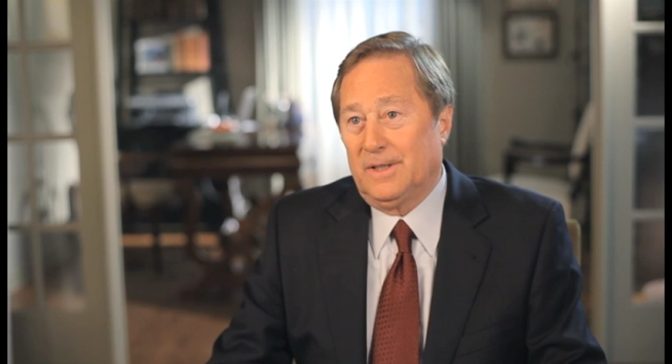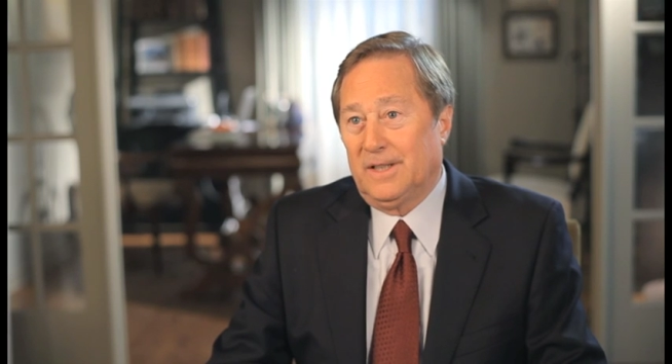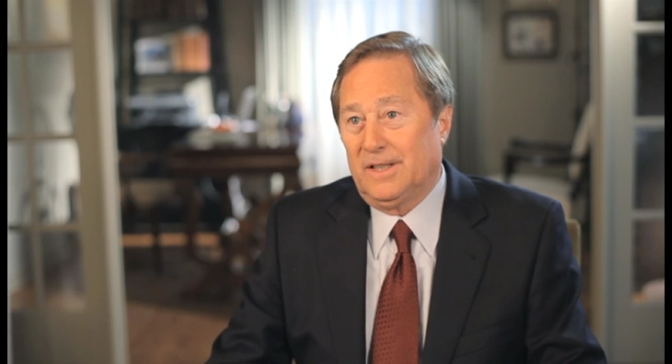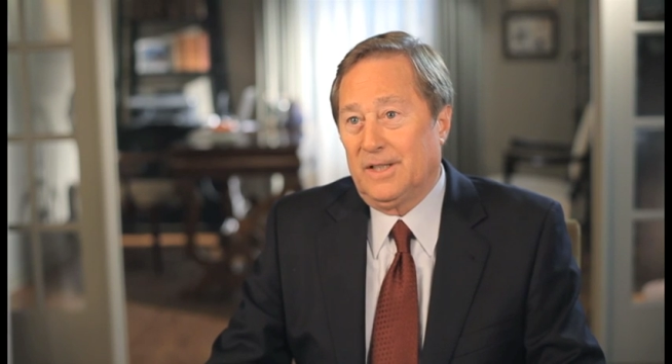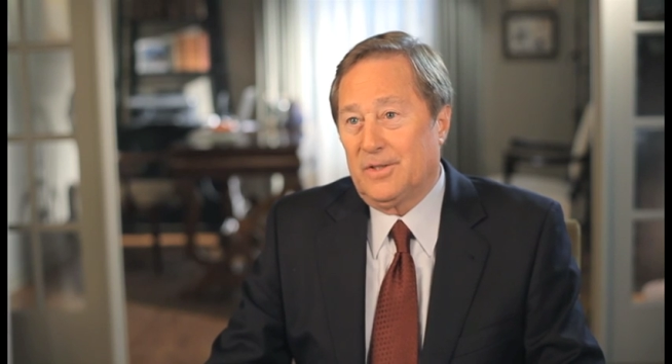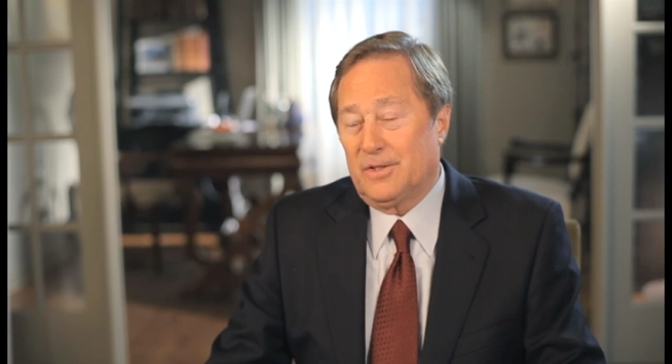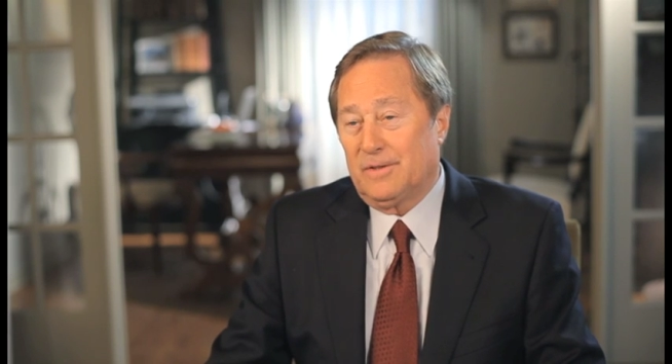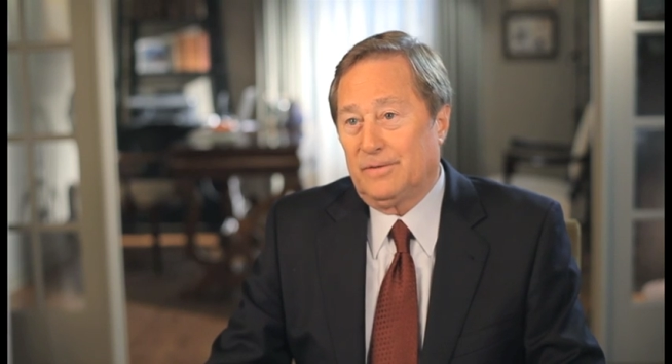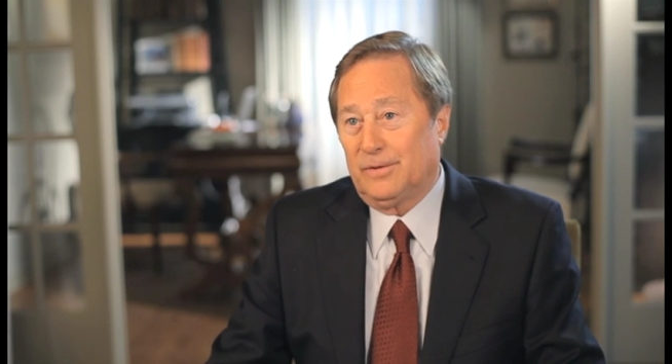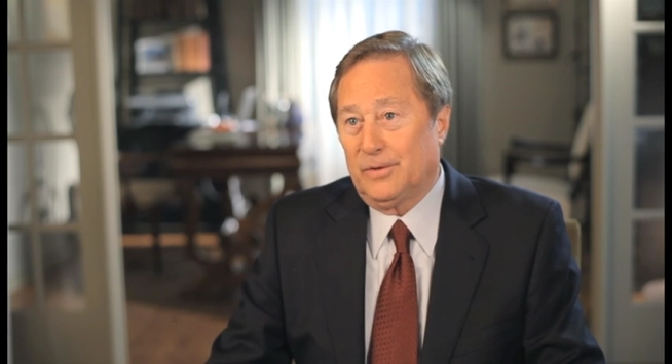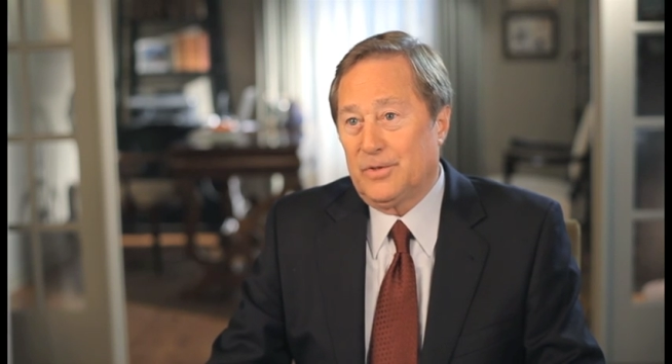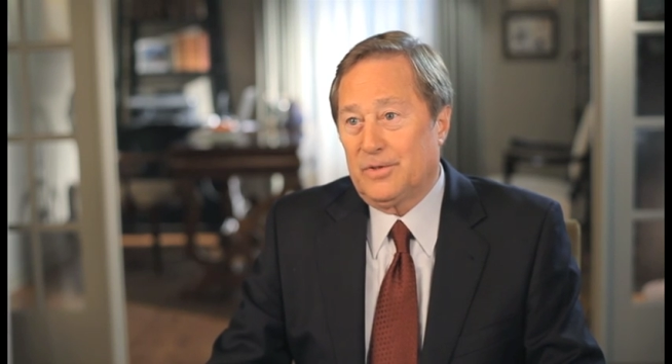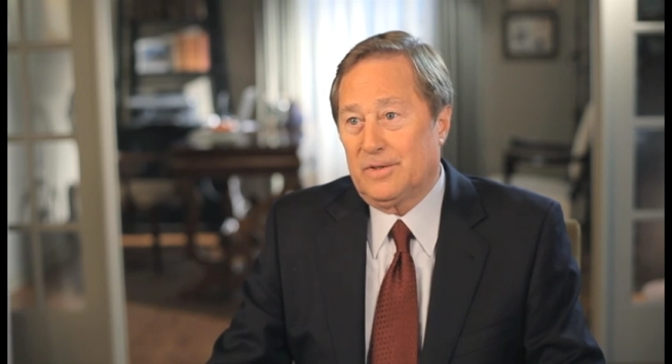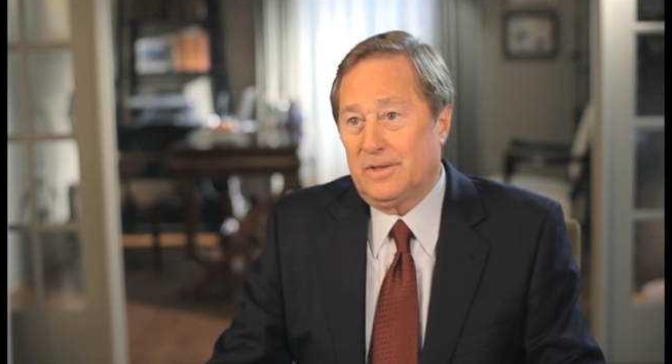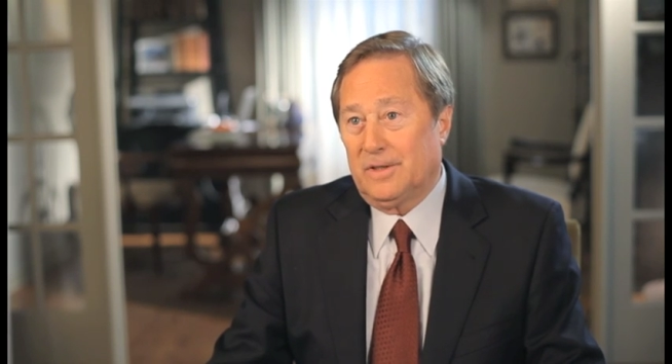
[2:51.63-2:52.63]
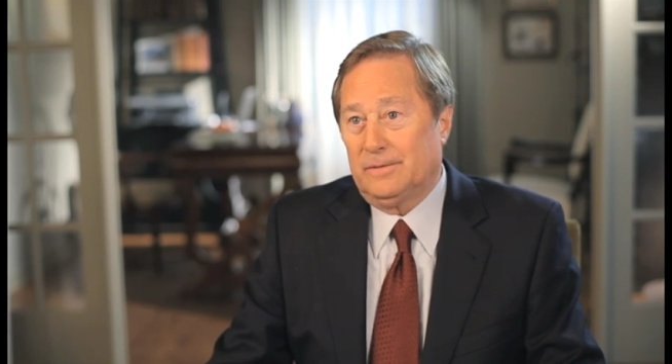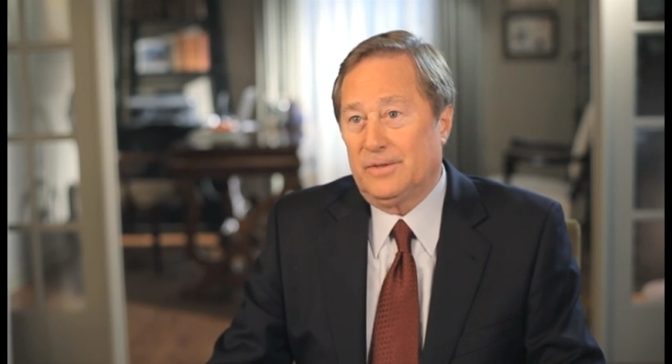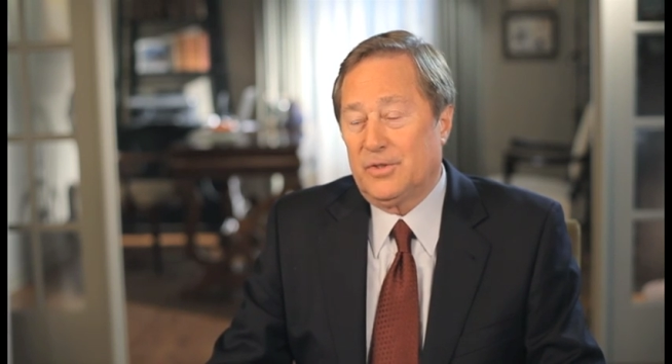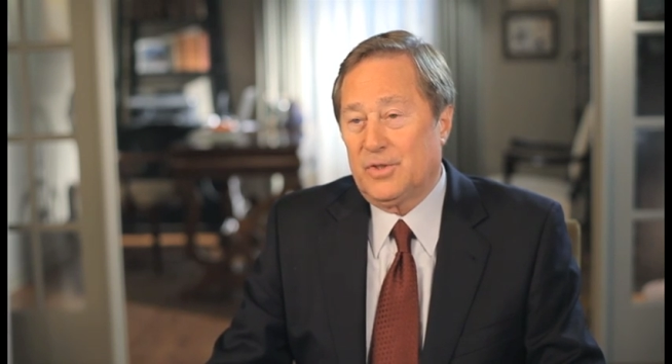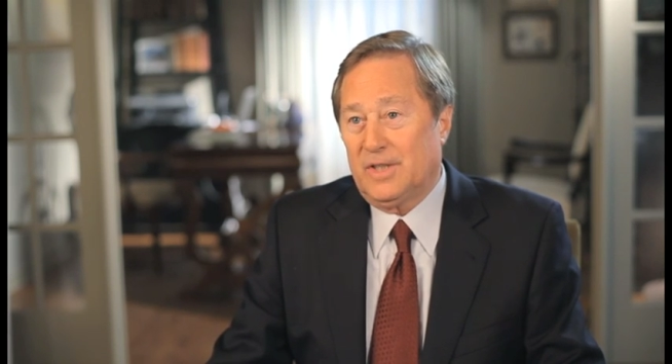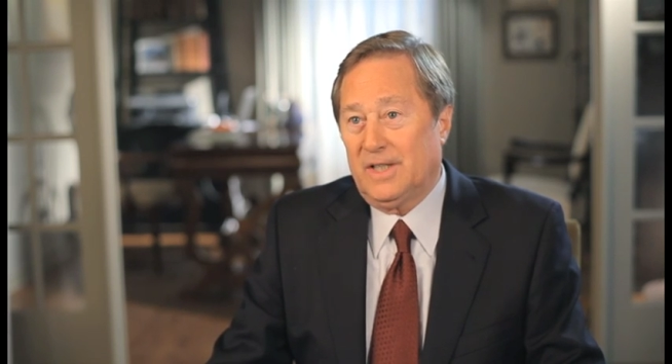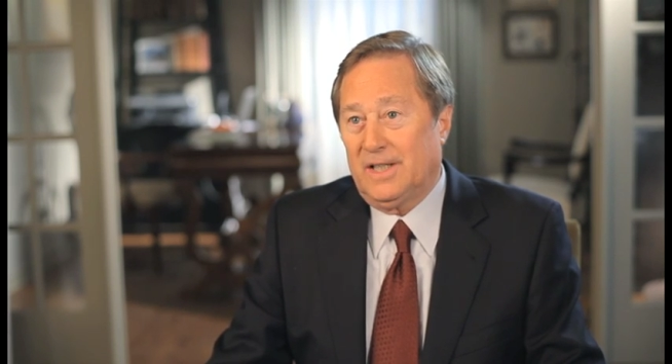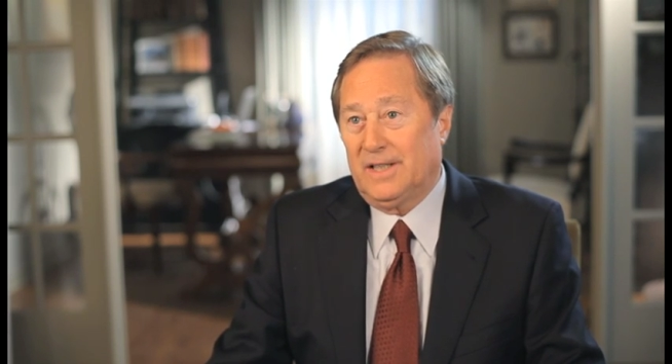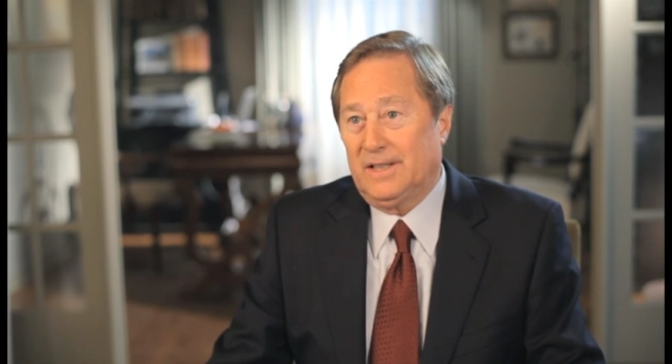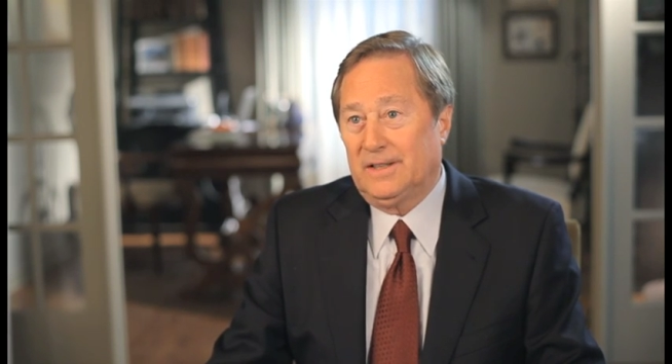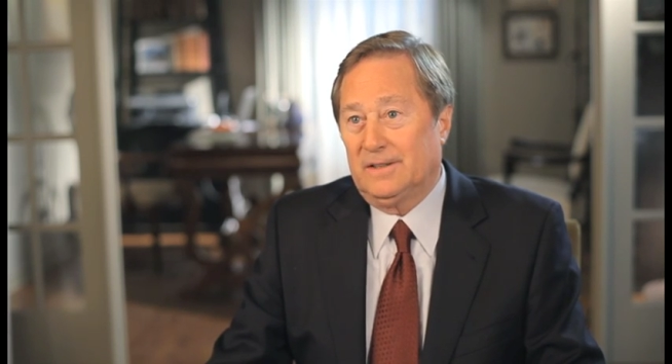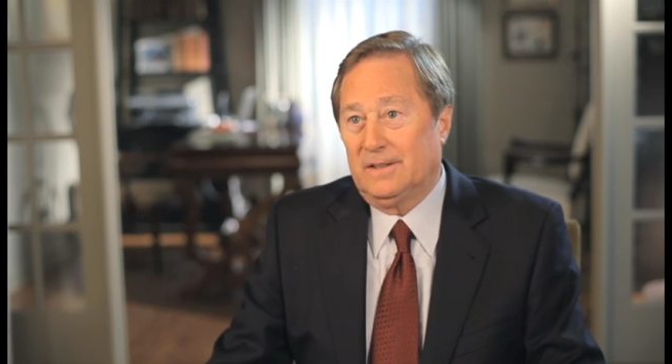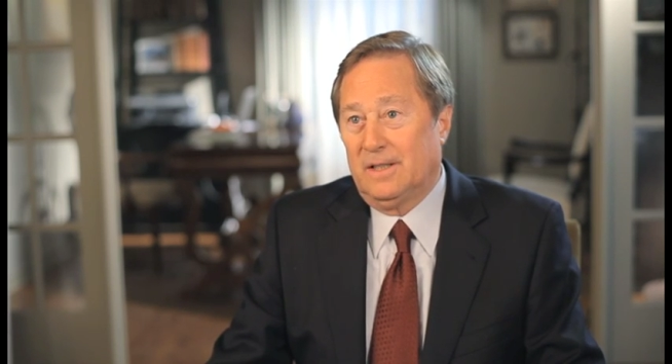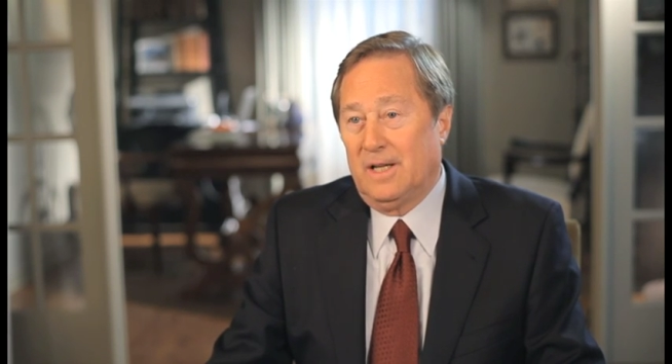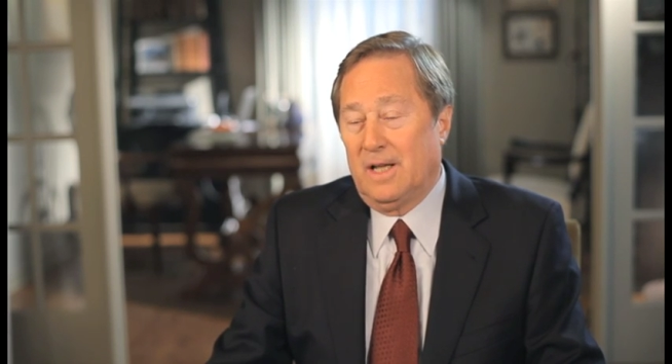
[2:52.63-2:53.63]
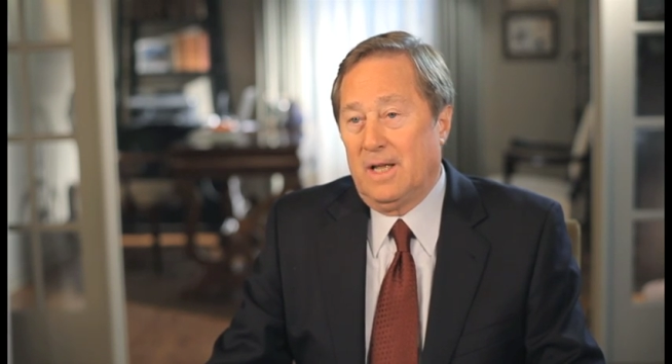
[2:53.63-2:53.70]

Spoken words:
and it's the first of its kind.